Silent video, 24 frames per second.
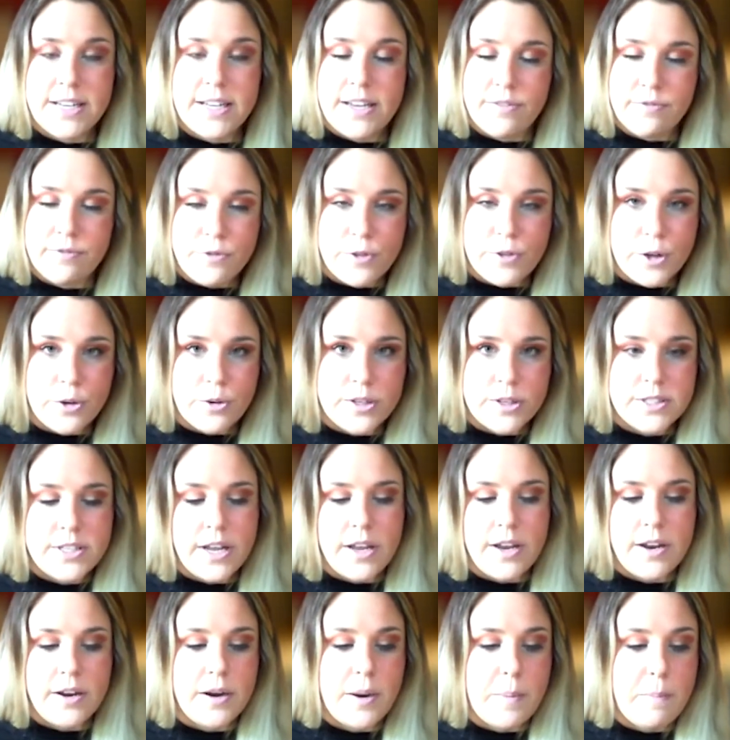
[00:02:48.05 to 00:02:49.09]
influenced
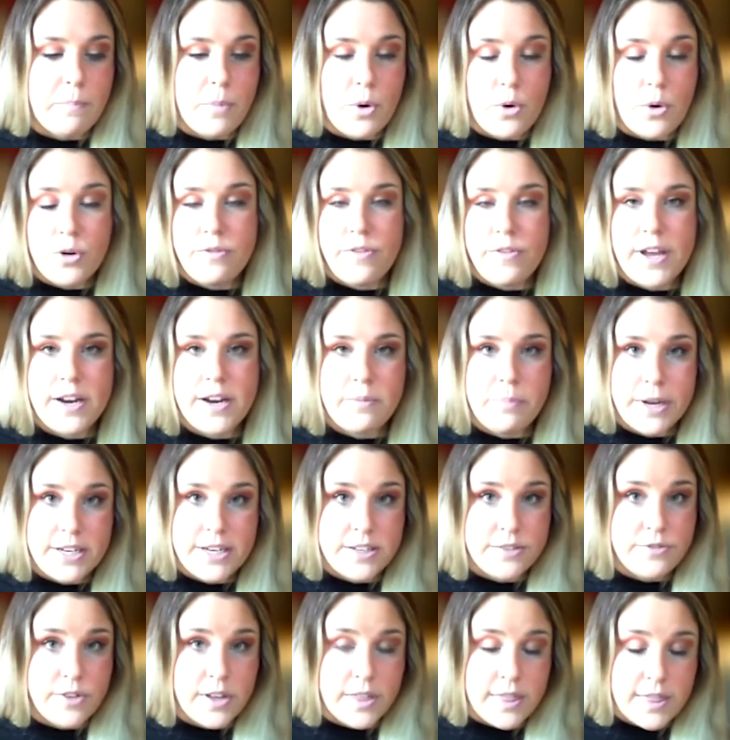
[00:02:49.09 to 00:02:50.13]
and motivated by
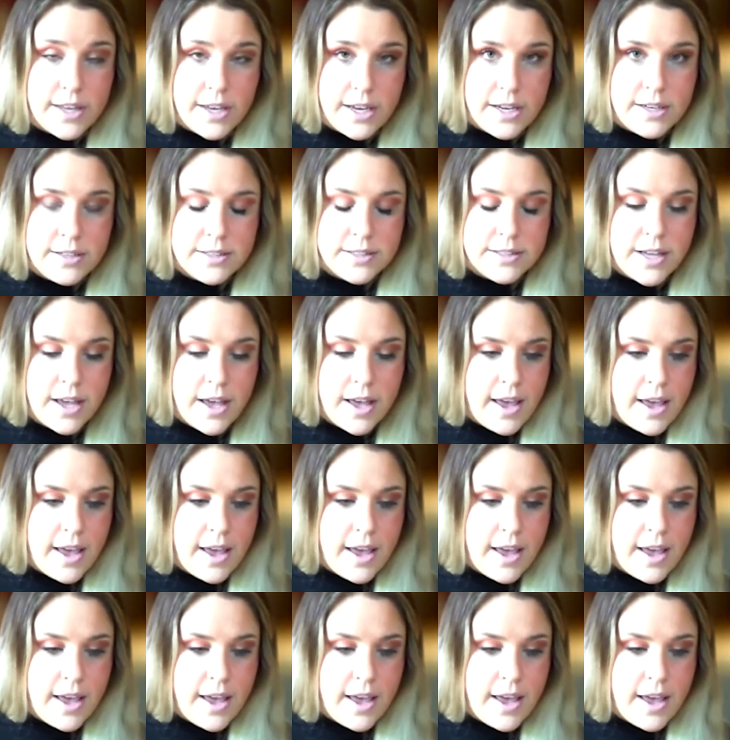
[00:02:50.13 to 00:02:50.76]
different things.